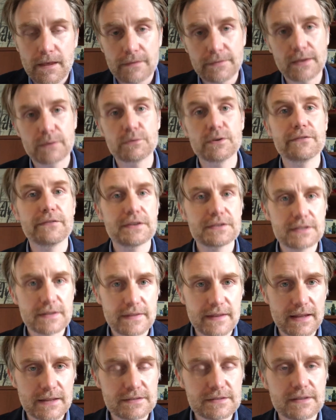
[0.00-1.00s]
They revisit
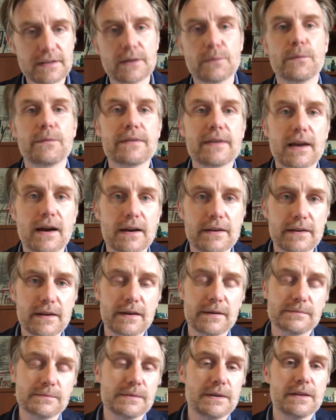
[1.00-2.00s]
the incident with
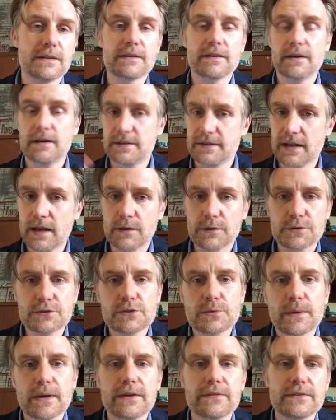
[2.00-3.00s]
Kanye, with Taylor
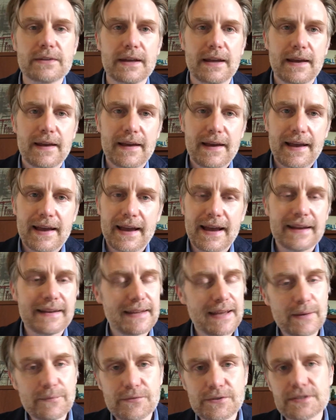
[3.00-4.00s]
Swift, and
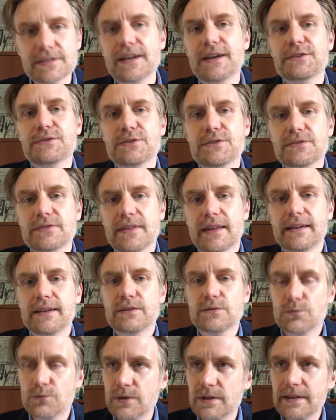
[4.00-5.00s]
he emphasizes that
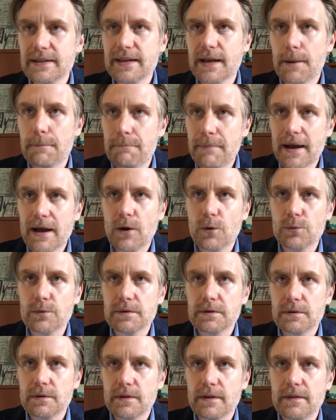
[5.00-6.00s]
it's really about
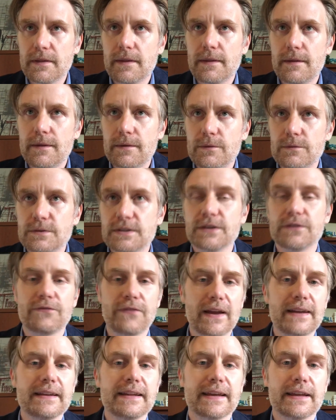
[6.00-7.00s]

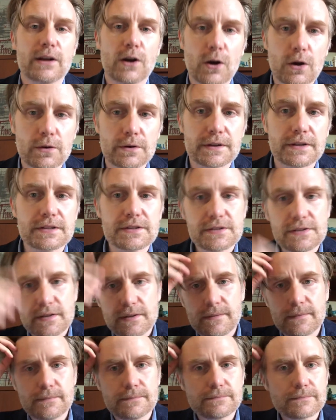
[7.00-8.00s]
defending an artist.
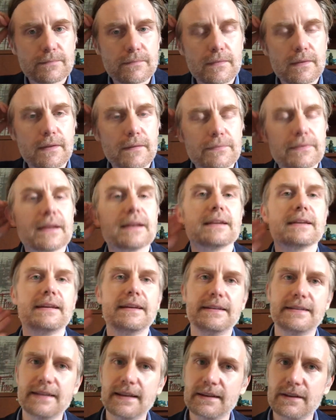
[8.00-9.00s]
That he
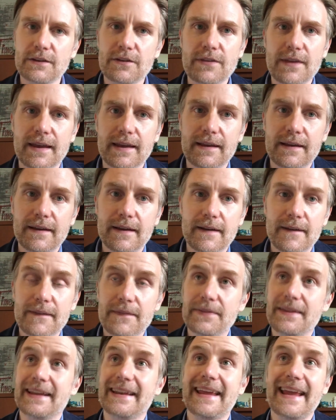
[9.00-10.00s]
didn't think
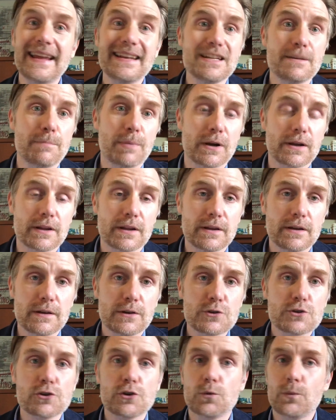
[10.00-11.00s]
that anybody
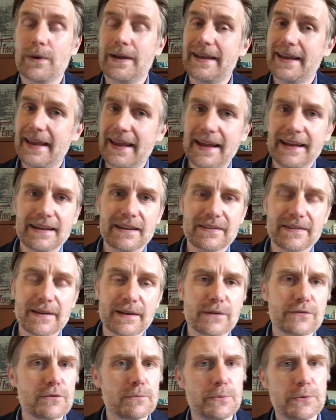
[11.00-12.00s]
should win
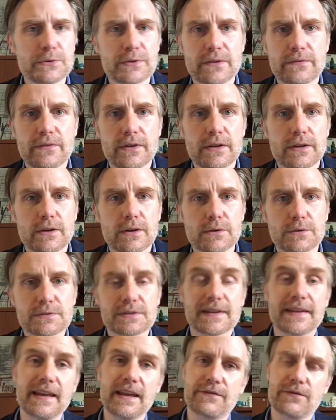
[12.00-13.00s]
anything for music videos
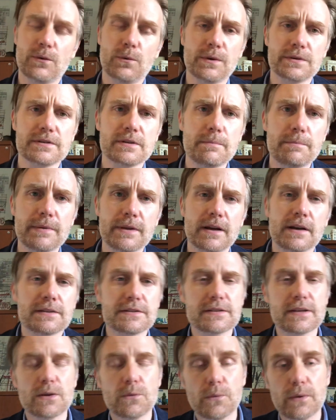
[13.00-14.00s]
if it wasn't
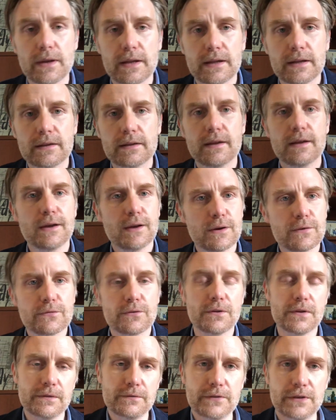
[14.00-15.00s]
Beyonce winning
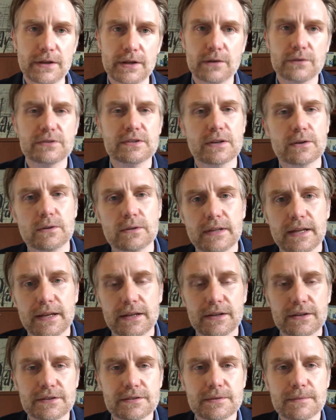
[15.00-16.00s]
for the video Single
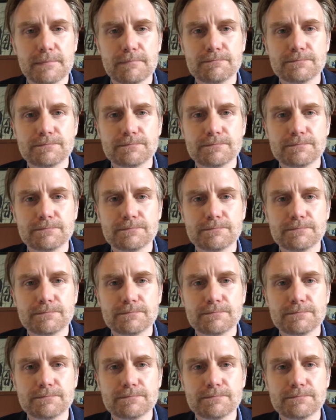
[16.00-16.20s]
Ladies.